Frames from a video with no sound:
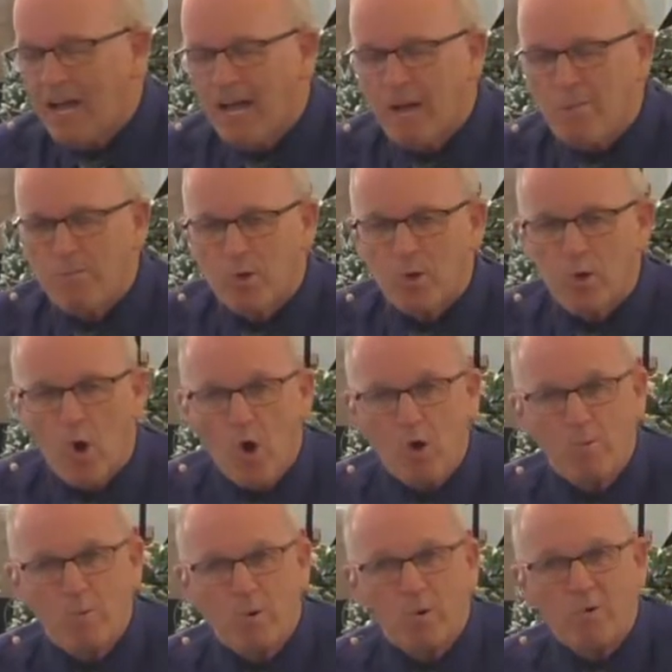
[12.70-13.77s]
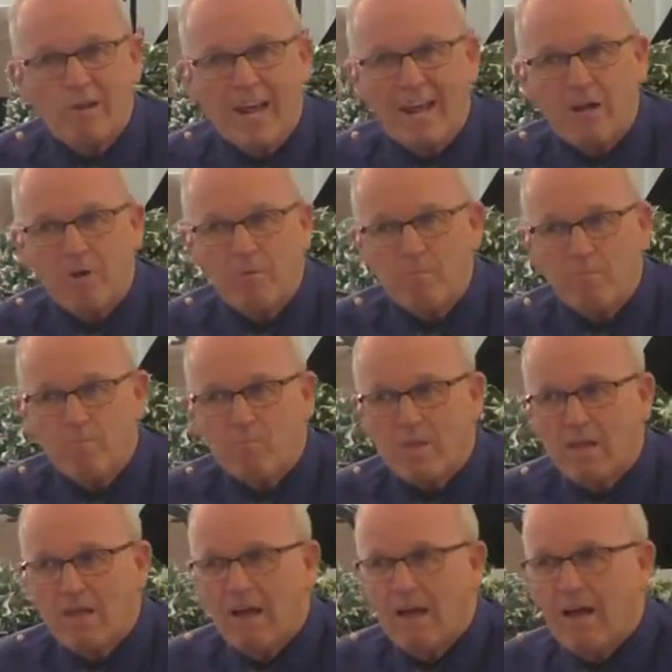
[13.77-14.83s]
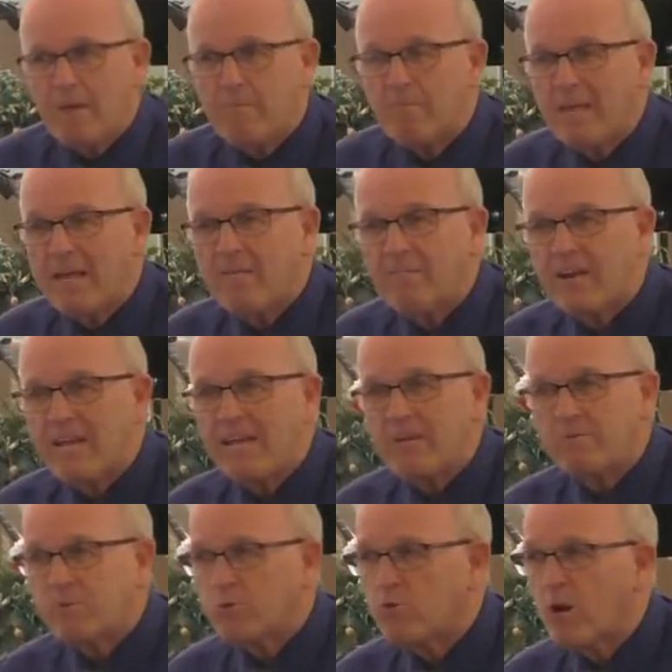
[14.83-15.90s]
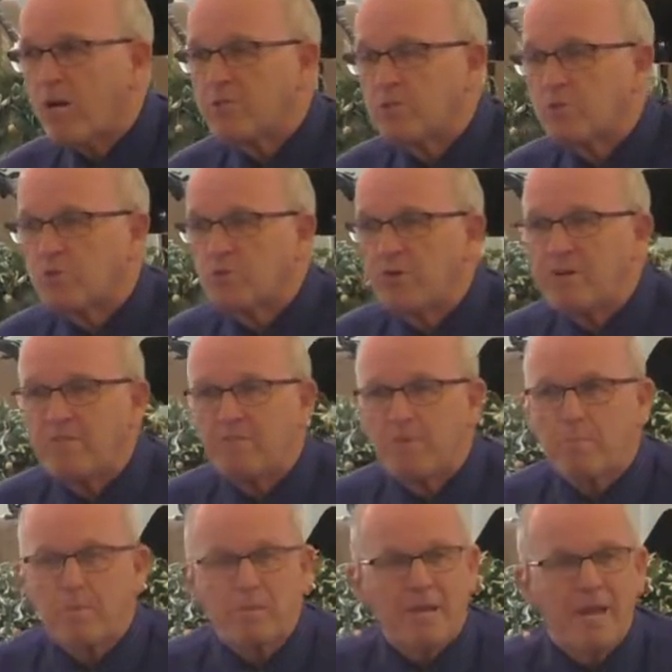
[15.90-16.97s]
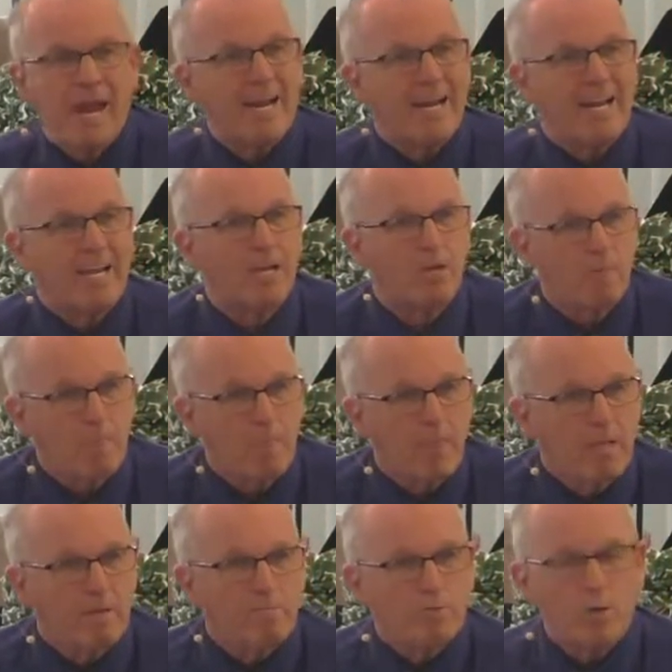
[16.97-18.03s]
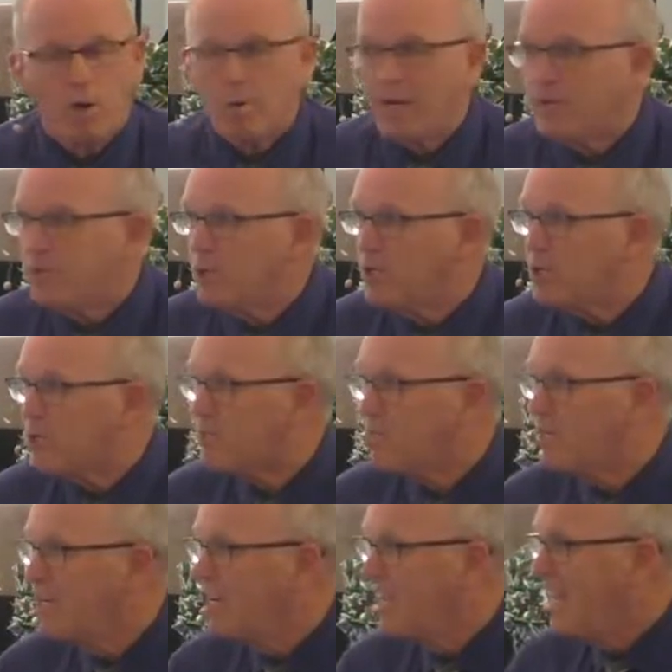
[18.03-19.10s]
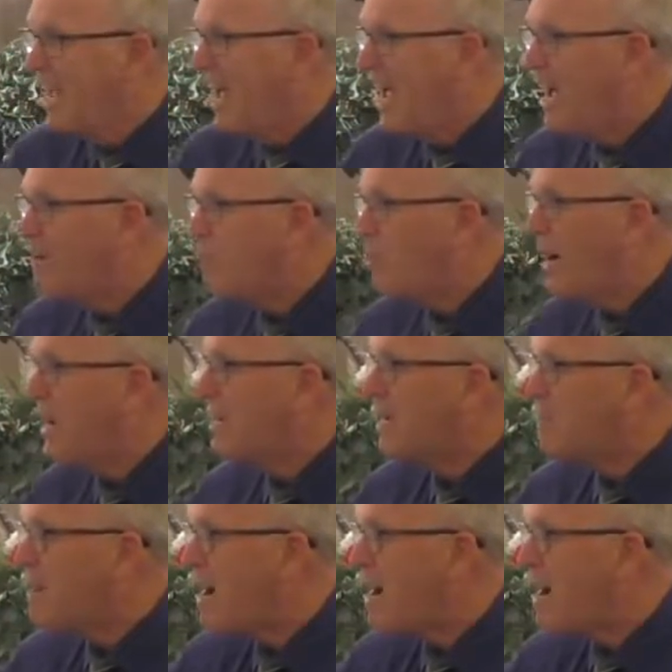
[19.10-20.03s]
Their car broke down. Thankfully, it was across the street from the mechanic. So all we had to do is just have Wayne come out